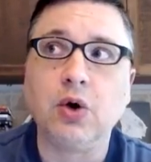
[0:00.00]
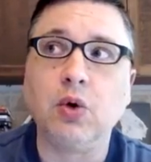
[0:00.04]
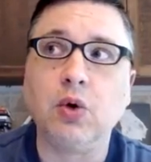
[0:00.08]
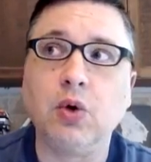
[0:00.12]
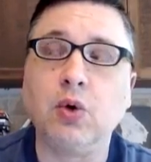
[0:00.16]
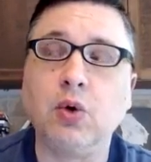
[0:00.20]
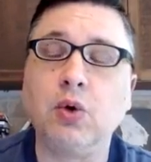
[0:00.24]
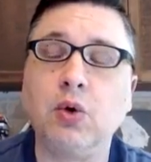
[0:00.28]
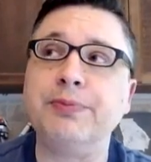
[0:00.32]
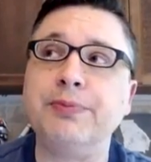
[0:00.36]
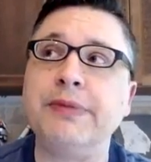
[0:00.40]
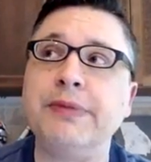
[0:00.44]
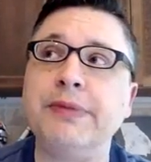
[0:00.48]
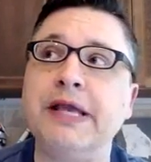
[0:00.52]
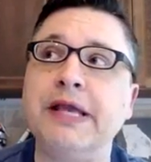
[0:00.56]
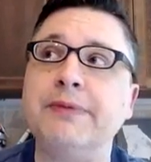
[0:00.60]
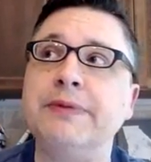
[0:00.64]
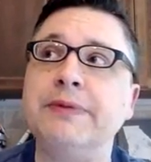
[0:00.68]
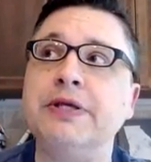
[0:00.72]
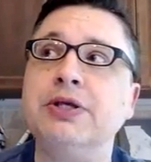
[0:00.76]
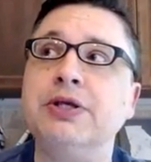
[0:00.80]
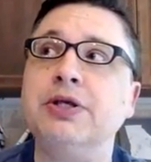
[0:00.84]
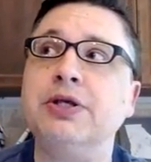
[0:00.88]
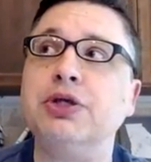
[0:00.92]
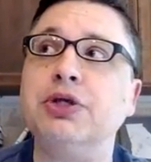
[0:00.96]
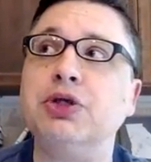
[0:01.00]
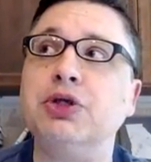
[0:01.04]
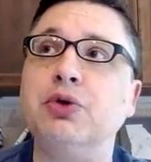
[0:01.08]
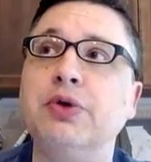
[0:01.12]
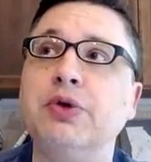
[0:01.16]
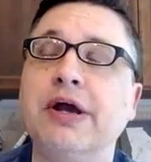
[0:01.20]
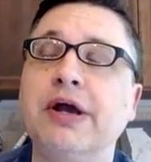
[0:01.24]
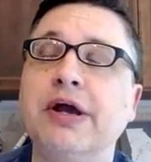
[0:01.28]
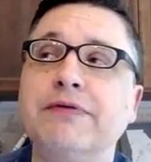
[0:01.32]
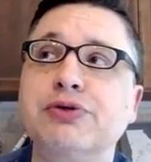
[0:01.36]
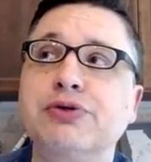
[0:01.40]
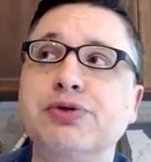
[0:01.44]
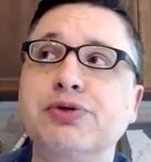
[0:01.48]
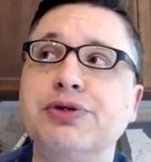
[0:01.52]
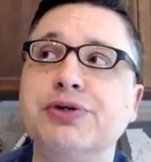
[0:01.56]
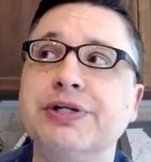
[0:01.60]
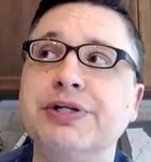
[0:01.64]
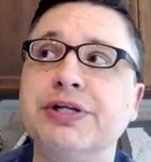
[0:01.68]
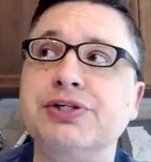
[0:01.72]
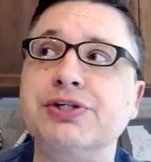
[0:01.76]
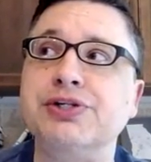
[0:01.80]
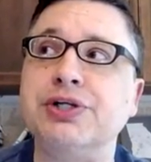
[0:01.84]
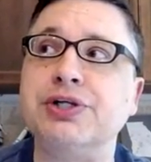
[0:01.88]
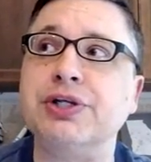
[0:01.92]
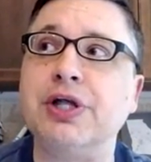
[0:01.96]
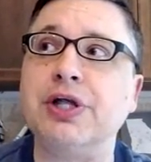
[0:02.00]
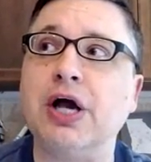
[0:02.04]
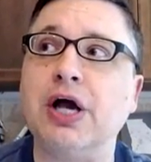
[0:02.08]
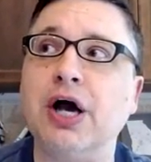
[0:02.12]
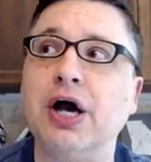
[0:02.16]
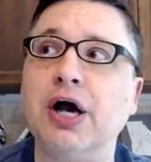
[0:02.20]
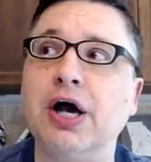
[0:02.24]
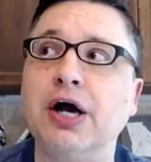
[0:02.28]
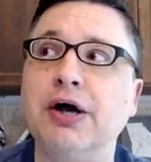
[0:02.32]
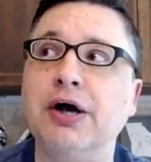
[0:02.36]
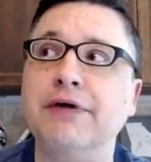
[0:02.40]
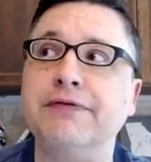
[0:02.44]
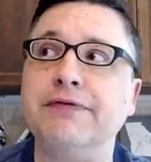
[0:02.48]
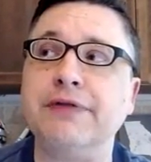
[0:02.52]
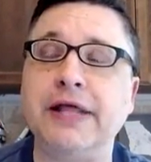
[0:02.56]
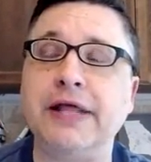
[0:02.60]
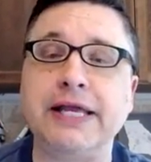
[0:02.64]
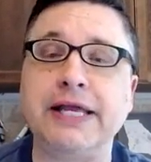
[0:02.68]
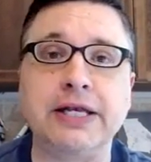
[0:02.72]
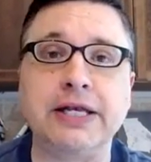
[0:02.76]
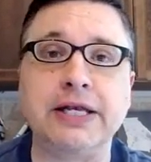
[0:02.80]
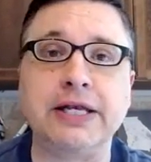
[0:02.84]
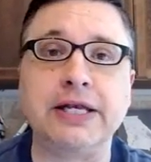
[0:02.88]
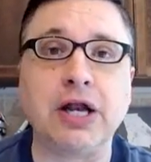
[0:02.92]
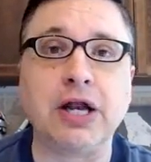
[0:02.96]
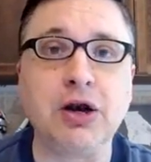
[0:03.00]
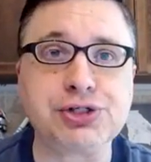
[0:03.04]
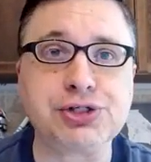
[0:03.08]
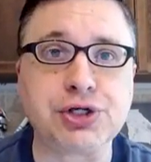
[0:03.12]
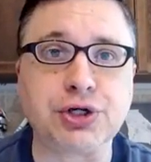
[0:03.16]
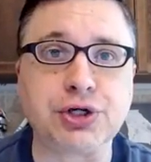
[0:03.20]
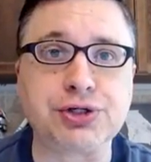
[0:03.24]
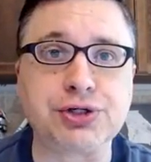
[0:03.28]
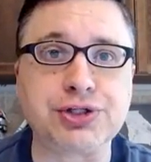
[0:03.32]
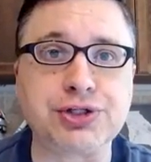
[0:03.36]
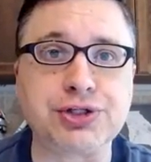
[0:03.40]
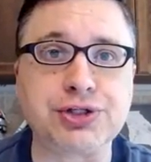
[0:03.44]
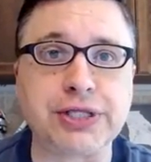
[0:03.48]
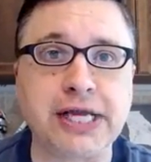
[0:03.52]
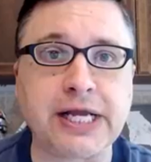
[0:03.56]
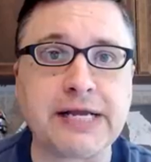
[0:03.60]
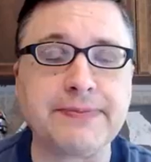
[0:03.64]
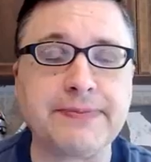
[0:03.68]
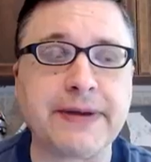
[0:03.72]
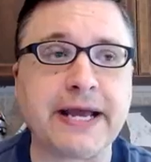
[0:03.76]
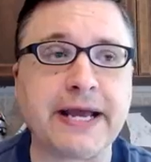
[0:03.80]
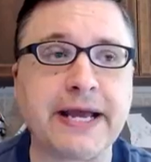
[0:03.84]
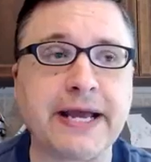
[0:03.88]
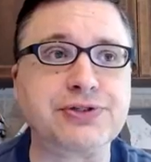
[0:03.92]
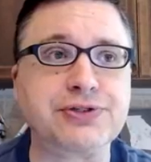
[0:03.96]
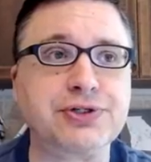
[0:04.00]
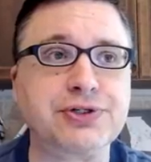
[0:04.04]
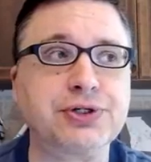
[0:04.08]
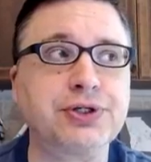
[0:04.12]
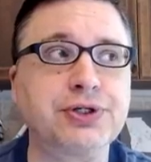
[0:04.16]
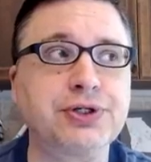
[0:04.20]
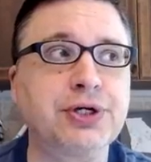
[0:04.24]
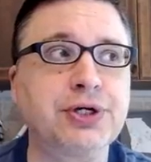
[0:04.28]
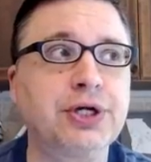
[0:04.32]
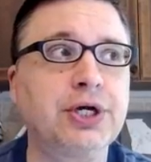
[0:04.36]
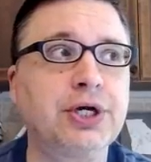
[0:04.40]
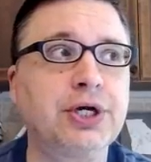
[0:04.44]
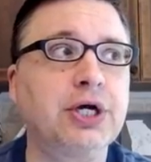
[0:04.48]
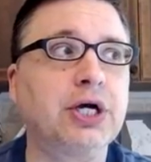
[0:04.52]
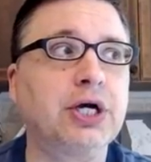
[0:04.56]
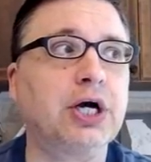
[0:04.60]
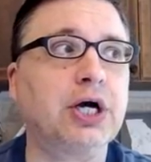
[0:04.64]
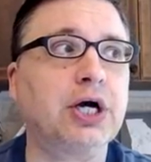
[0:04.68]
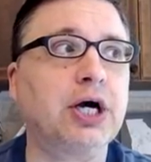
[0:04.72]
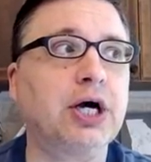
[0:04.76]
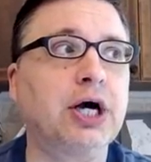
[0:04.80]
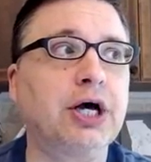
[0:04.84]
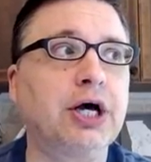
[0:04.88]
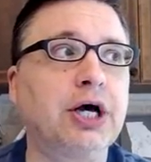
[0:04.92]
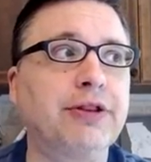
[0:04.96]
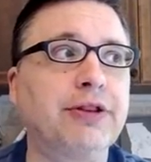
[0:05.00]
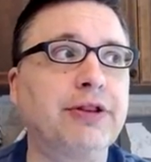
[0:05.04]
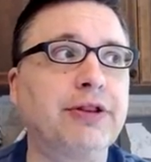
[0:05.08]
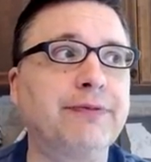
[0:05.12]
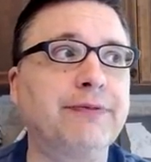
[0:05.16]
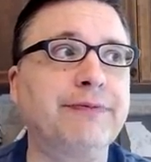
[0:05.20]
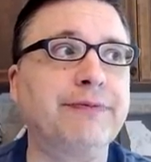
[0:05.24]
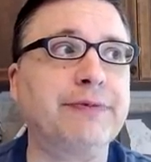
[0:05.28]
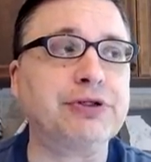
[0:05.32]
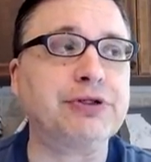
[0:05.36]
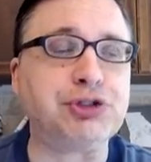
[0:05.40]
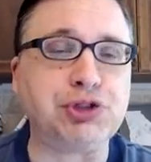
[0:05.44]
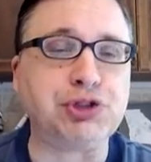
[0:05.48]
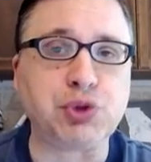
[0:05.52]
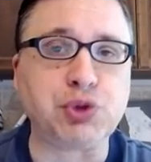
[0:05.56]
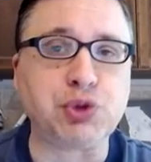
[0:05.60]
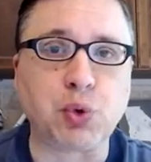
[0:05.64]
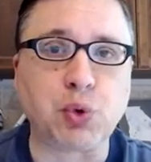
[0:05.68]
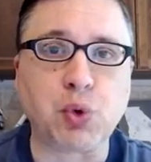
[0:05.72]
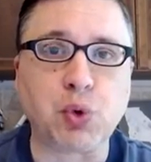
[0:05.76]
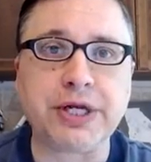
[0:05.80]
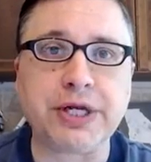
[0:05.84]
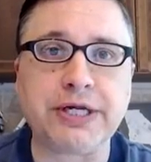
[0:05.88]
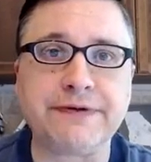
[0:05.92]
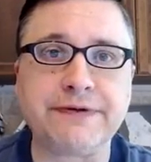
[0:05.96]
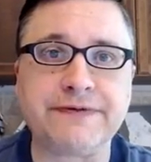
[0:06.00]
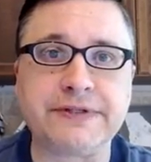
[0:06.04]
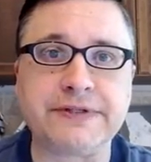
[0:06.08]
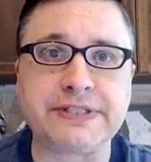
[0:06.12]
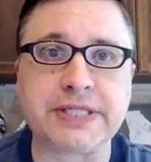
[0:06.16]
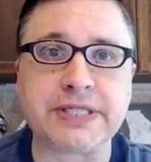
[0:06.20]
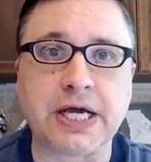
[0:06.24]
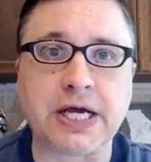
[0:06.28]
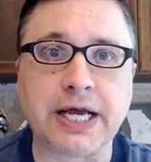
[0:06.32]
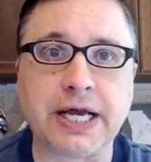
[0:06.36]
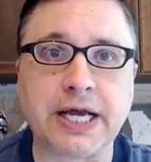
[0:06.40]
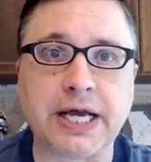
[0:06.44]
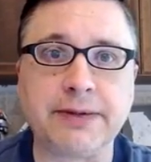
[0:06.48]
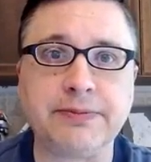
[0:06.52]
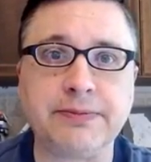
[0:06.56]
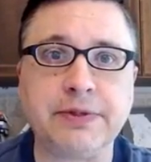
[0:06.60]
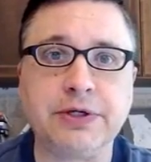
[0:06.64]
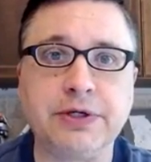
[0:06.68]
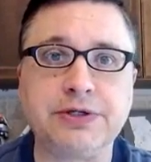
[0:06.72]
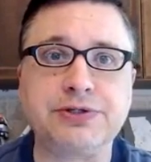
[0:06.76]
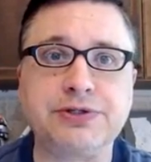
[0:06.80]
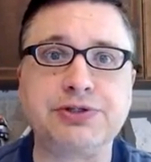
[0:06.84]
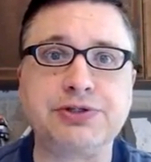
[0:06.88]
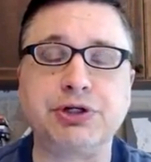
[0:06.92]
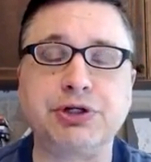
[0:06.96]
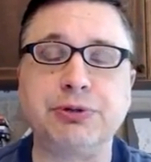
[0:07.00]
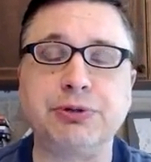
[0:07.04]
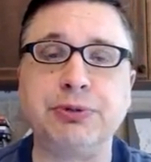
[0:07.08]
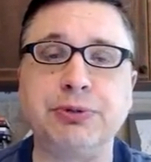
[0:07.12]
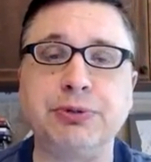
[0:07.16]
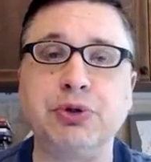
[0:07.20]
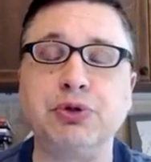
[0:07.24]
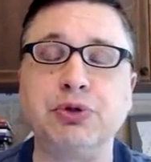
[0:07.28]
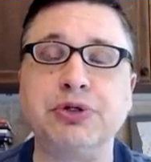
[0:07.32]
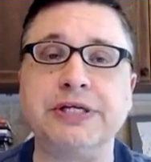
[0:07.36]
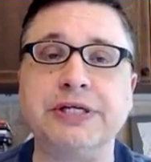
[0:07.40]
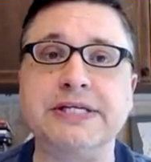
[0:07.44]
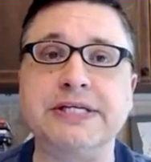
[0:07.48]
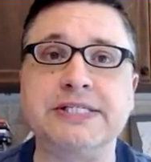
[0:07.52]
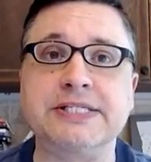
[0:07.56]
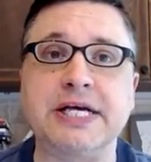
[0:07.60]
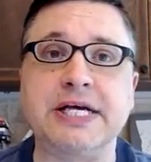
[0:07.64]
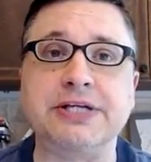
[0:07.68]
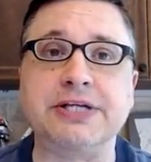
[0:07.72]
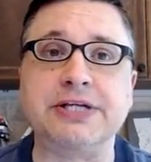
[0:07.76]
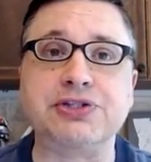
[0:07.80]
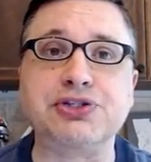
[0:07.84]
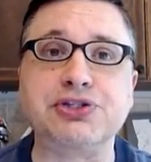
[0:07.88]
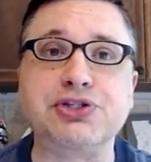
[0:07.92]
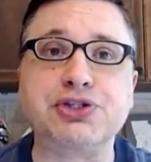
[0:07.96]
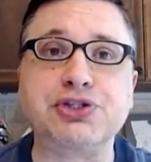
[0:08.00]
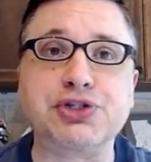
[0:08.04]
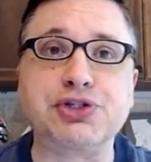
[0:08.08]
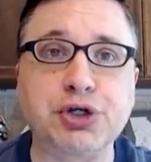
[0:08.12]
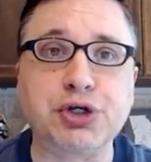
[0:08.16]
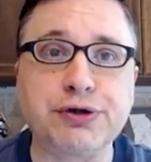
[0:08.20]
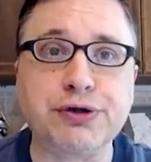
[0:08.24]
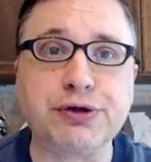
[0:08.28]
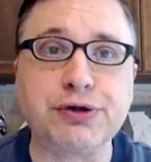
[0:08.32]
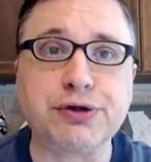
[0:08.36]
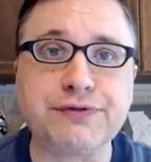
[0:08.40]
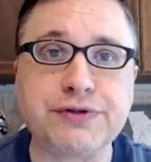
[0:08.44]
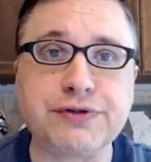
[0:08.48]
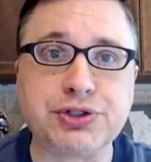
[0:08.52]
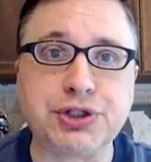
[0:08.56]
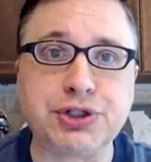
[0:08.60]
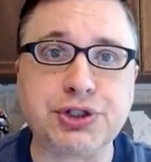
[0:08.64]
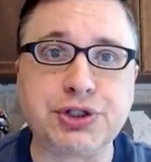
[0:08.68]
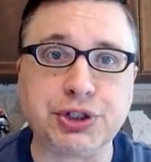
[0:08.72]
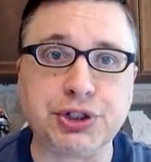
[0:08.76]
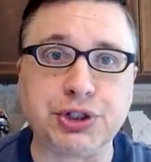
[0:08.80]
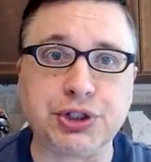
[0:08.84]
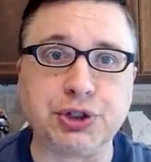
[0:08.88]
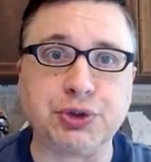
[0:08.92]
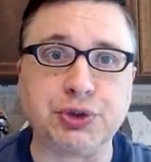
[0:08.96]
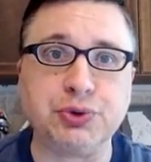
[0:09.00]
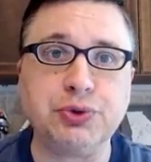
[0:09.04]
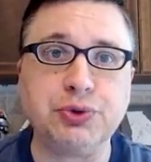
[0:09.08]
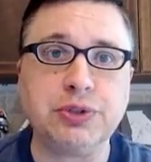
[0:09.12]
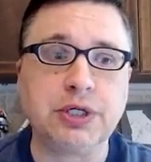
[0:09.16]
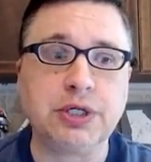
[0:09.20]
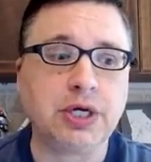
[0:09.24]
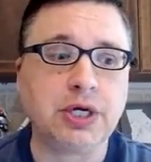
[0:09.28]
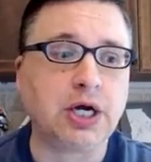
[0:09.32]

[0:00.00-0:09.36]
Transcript: Or maybe you have a tradition of, like in our church that I pastor, the majority of the time, communion is not served to you.